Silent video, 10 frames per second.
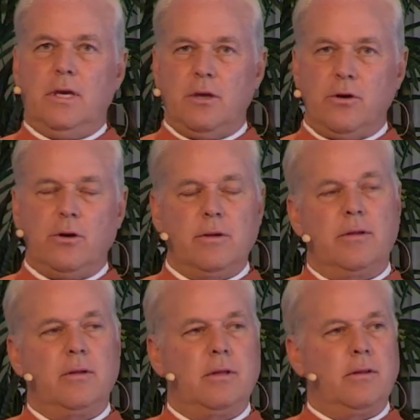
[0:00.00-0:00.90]
hear
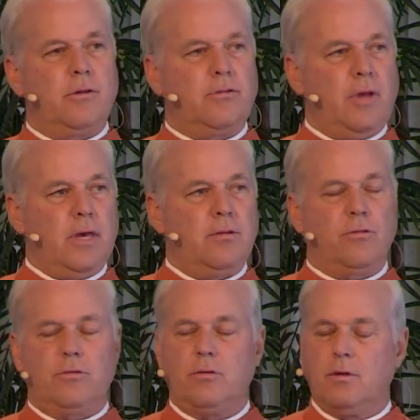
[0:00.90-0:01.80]
the
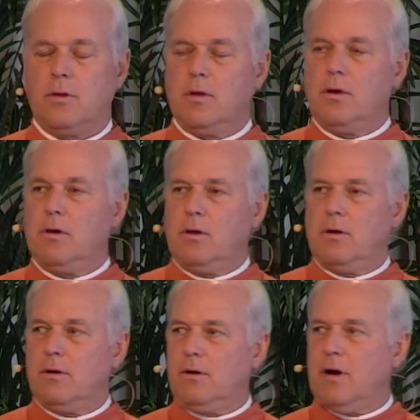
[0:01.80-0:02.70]
saints
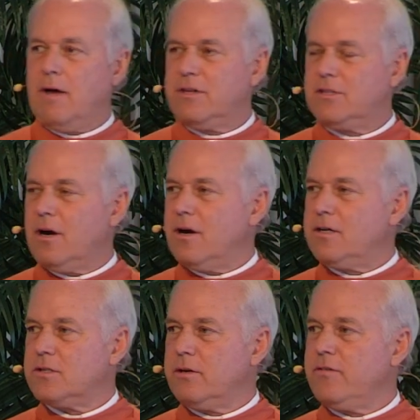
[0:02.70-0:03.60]
or
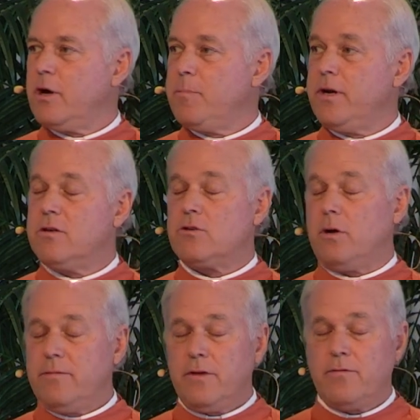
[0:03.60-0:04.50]
avatars or even our peers
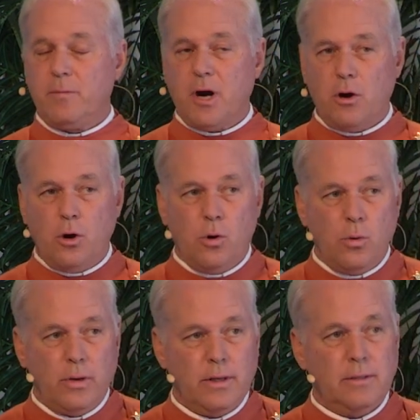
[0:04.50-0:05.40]
or even from our
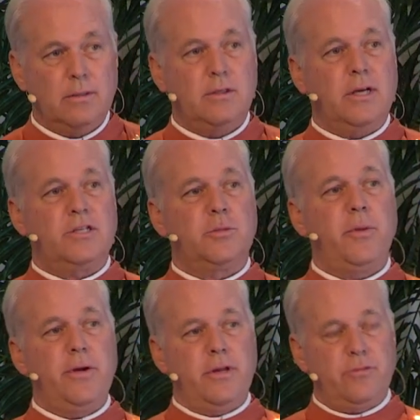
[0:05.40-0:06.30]
own
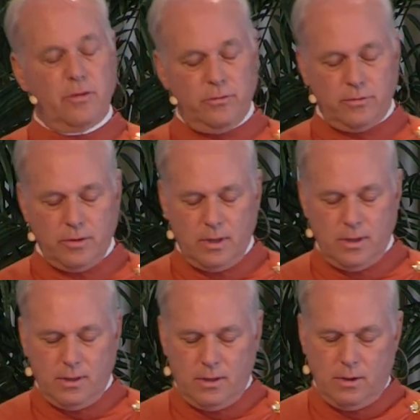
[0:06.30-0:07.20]
experiences
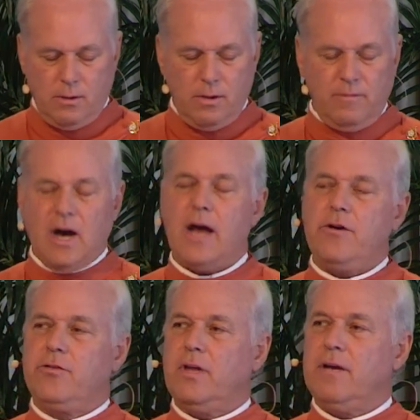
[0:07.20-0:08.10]
of a
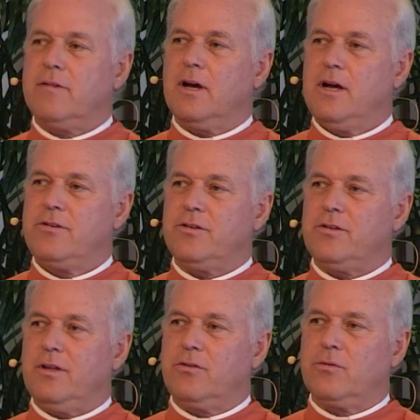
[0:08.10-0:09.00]
higher state of
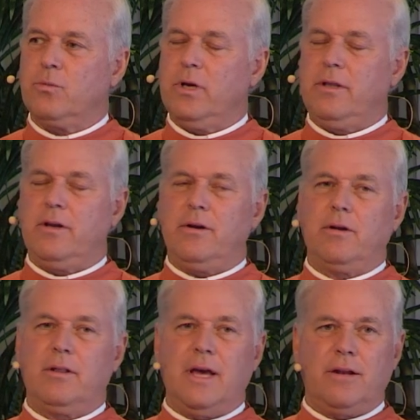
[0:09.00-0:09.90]
consciousness, when
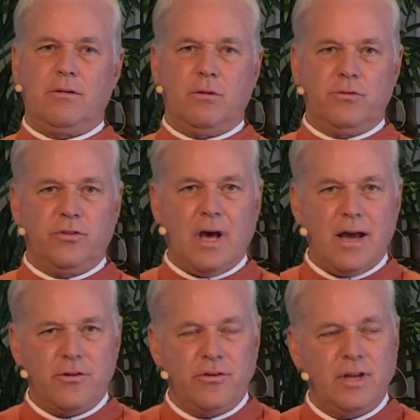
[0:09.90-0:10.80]
they're at those
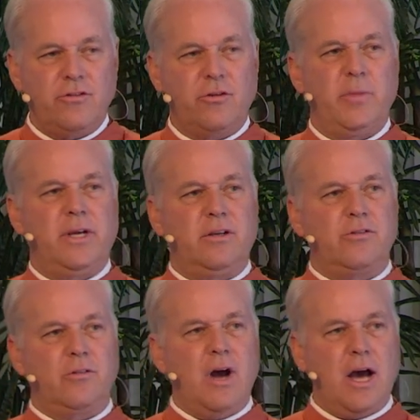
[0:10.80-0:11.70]
higher states are being
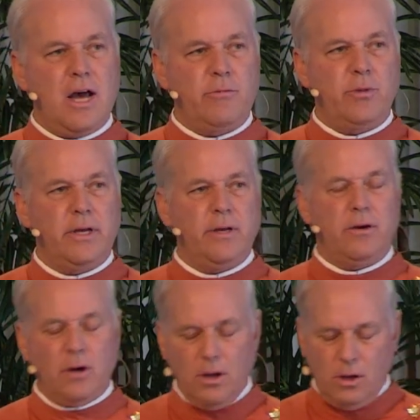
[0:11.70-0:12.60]
described, we
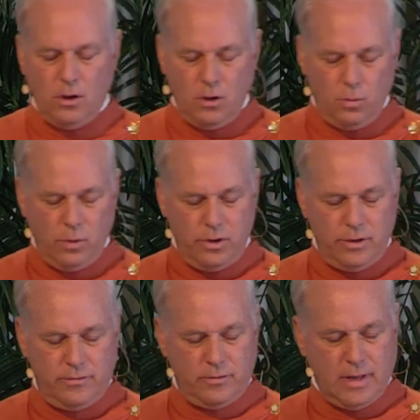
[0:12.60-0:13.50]
hear
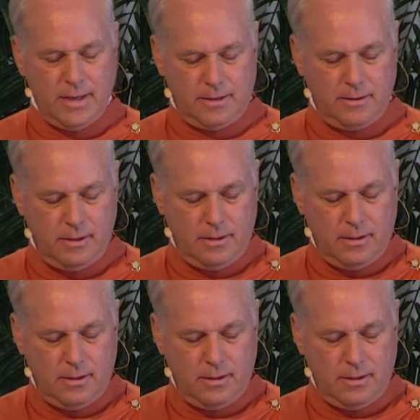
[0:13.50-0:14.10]
words like